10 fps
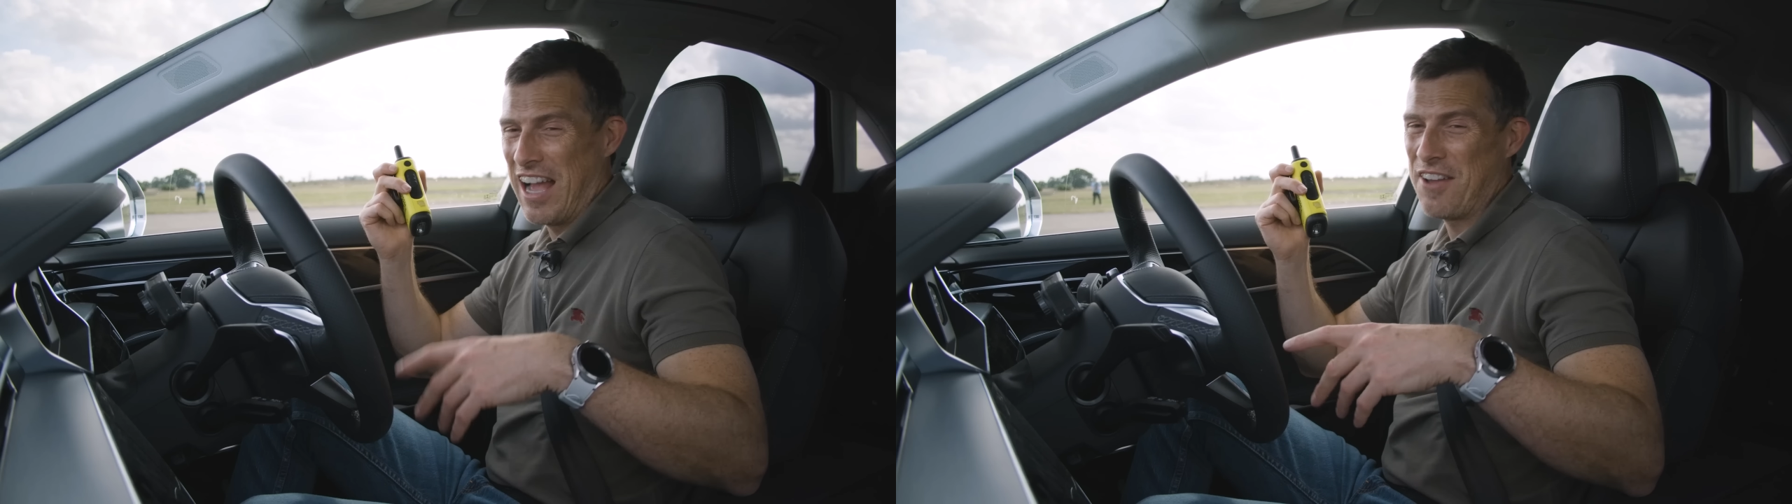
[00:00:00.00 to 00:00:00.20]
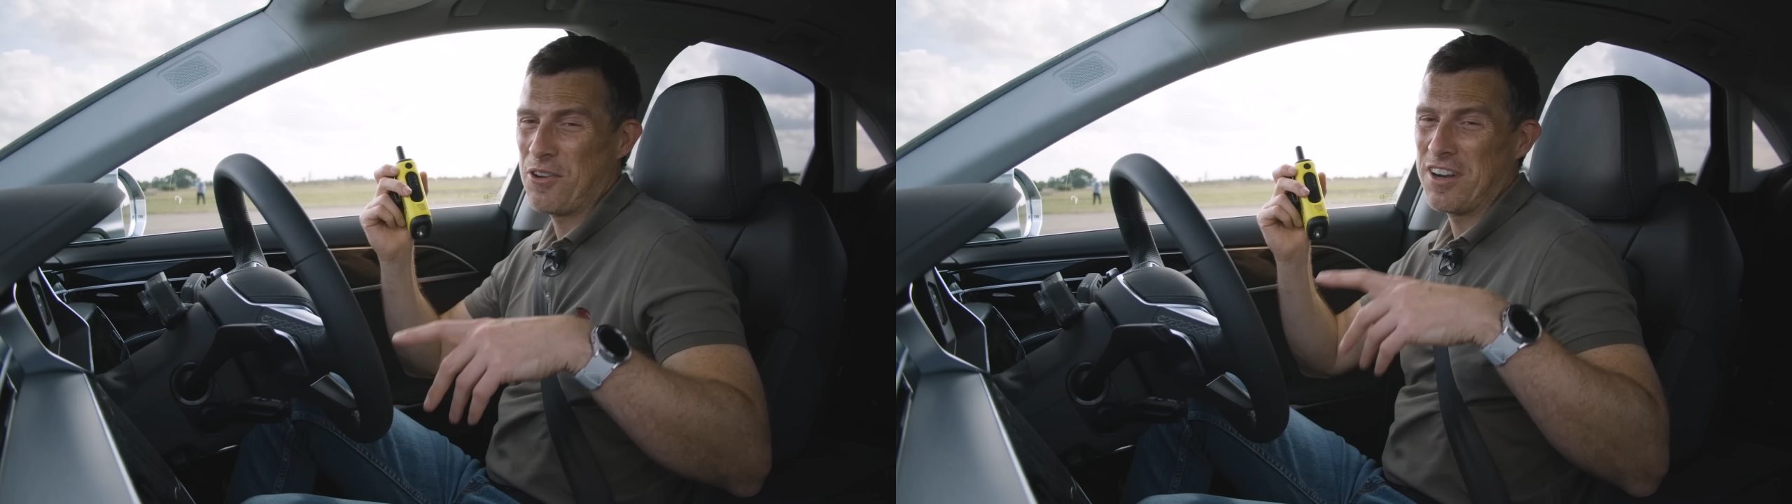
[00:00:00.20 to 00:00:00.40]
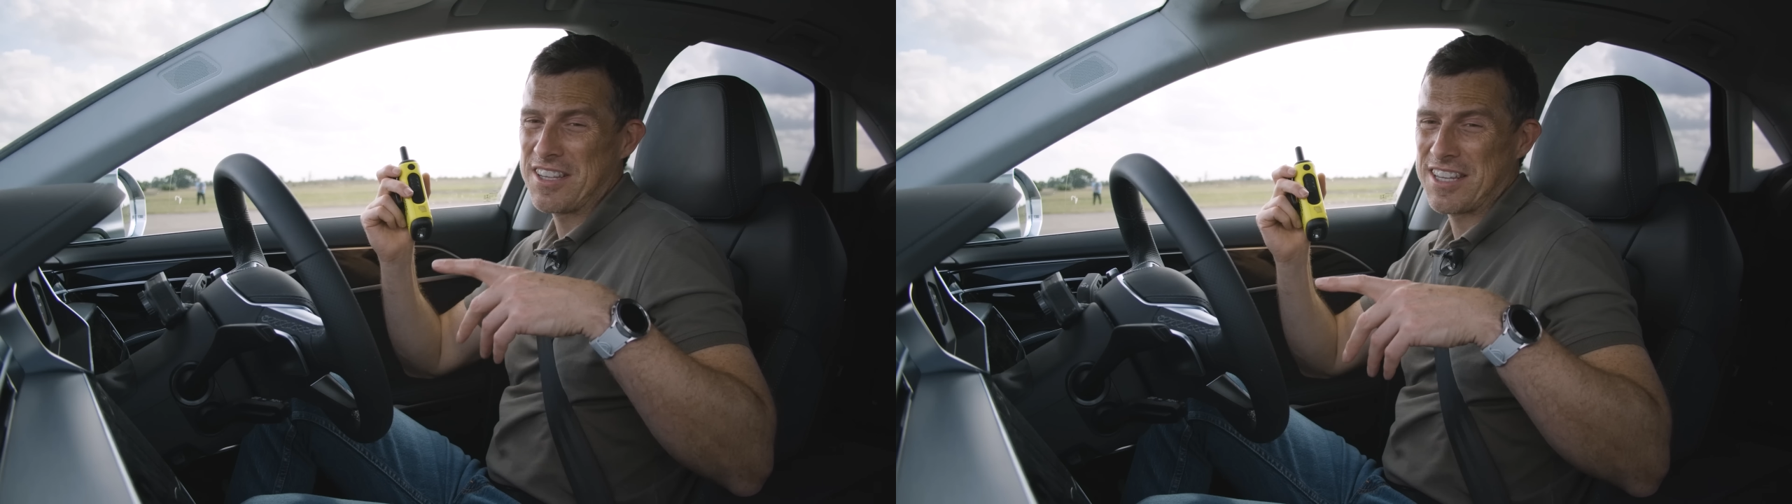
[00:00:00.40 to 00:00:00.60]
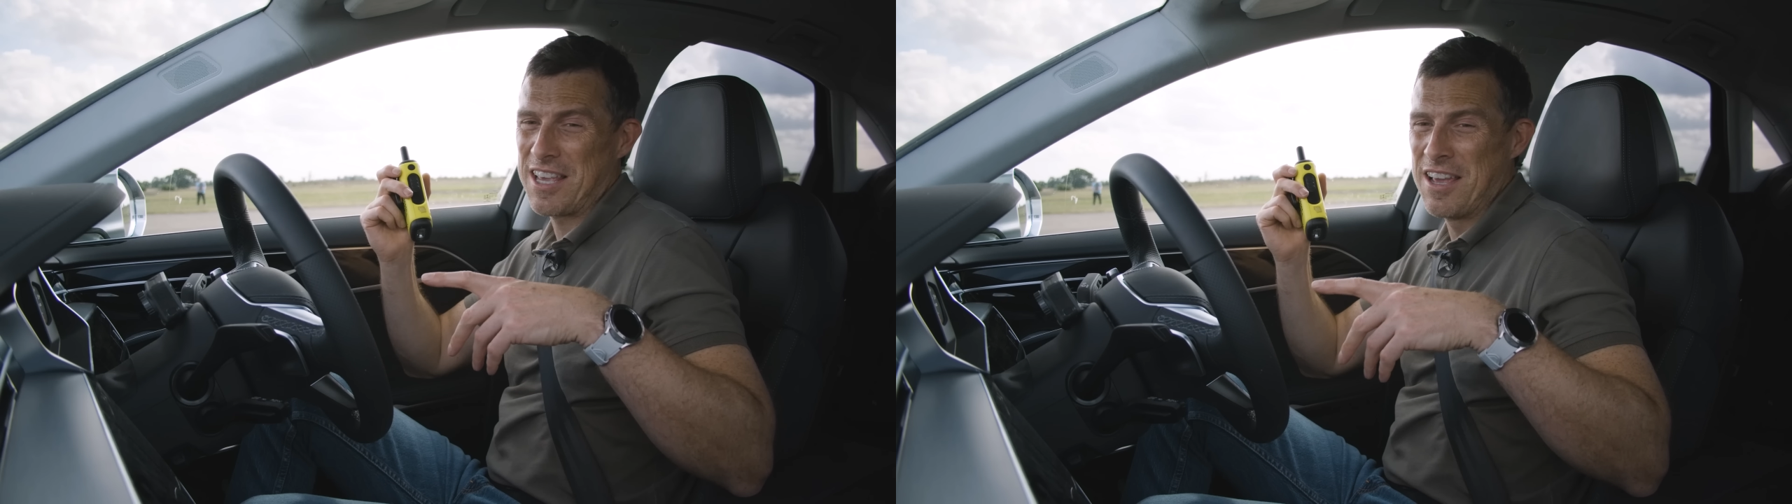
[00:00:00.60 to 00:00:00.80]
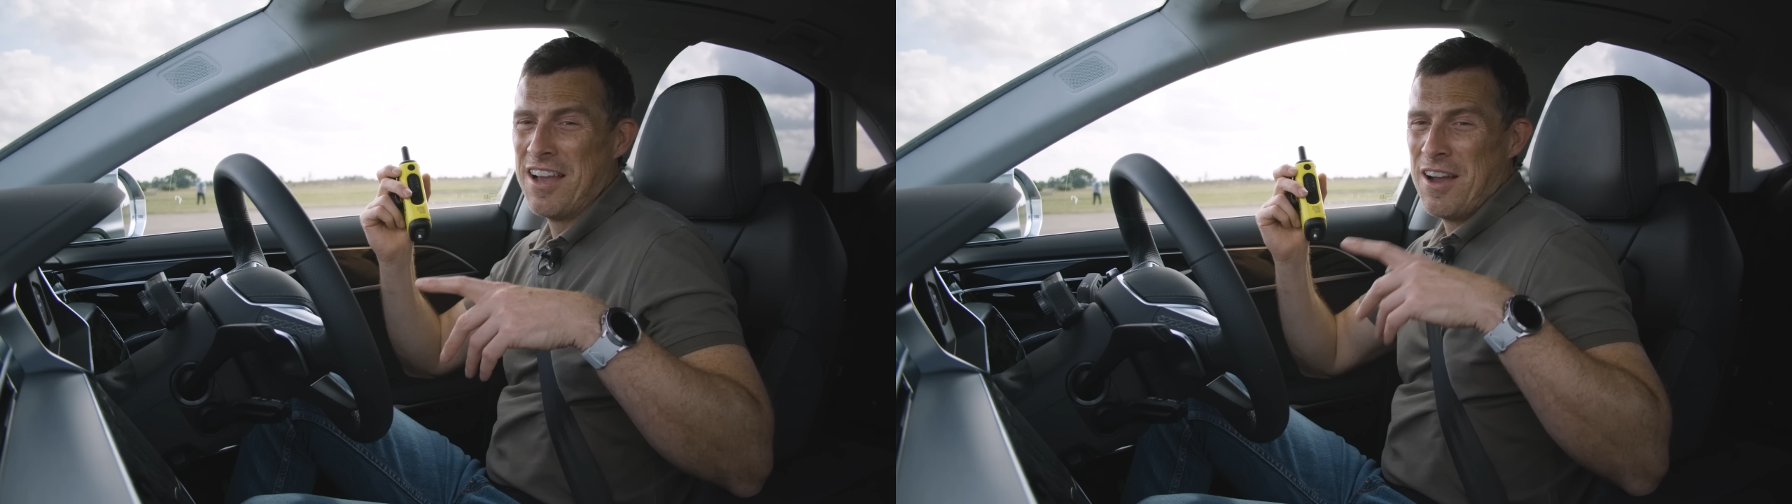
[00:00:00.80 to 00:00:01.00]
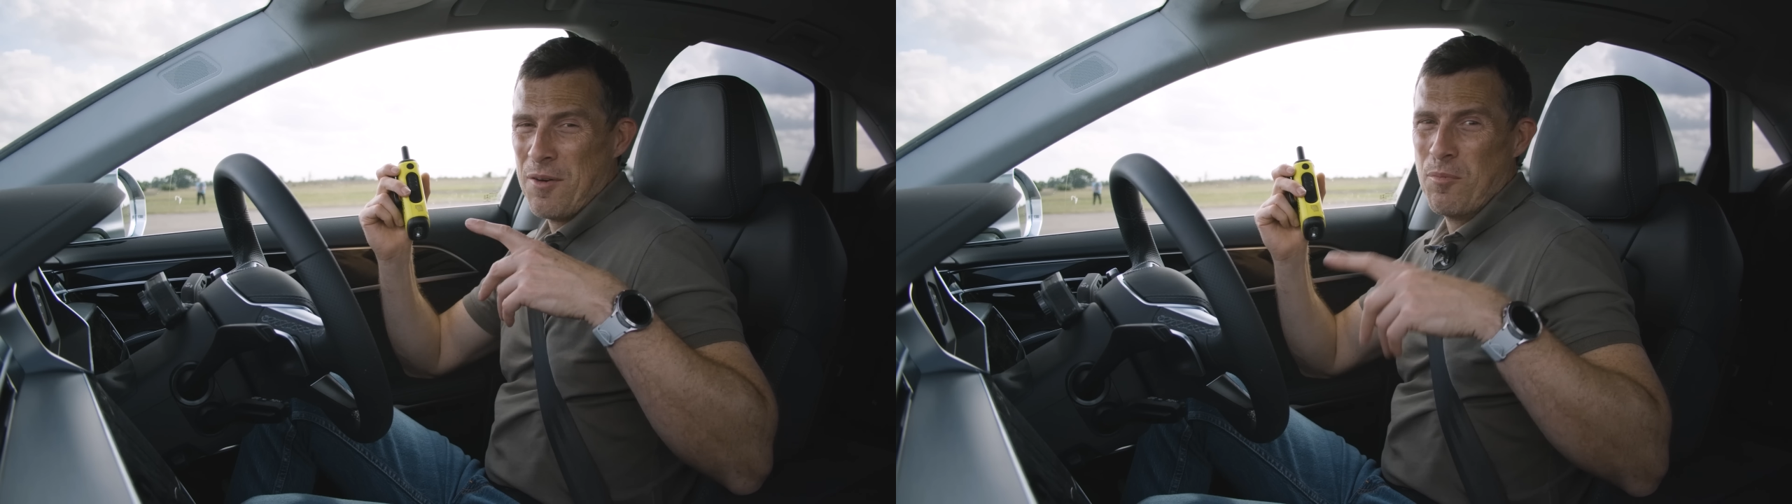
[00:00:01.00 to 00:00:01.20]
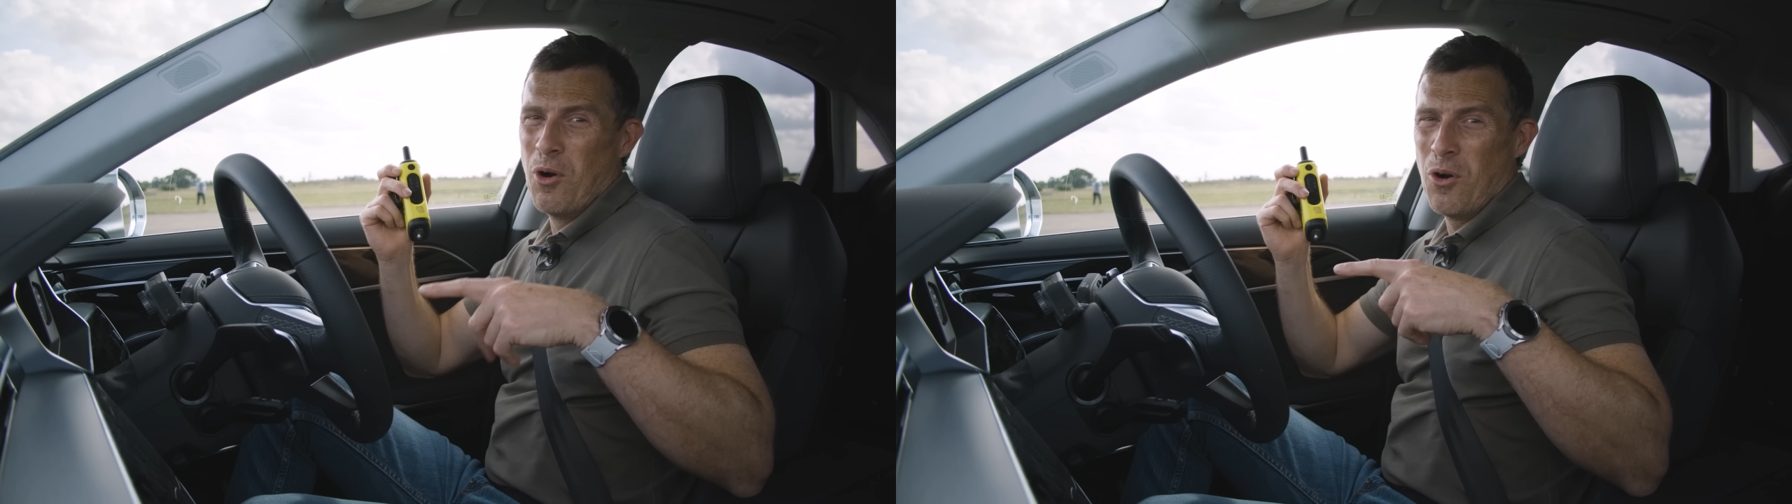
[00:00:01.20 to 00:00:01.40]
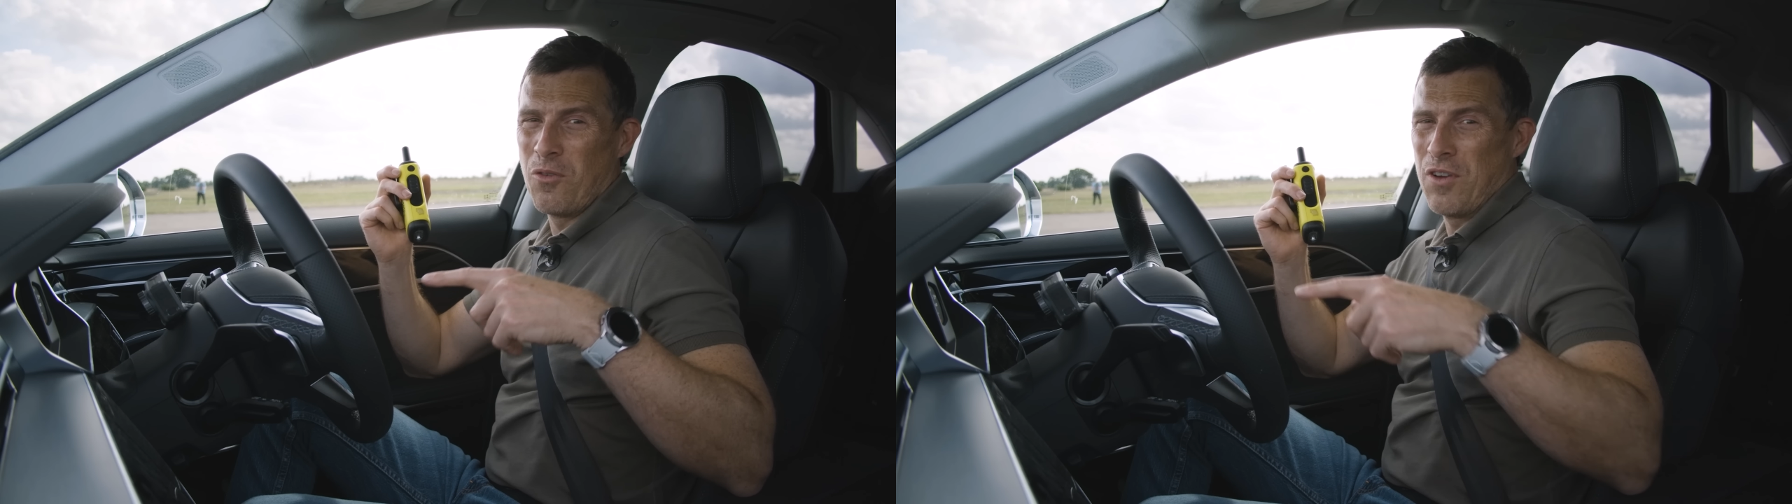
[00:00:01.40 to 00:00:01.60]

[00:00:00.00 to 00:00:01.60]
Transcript: Now, if you want to see more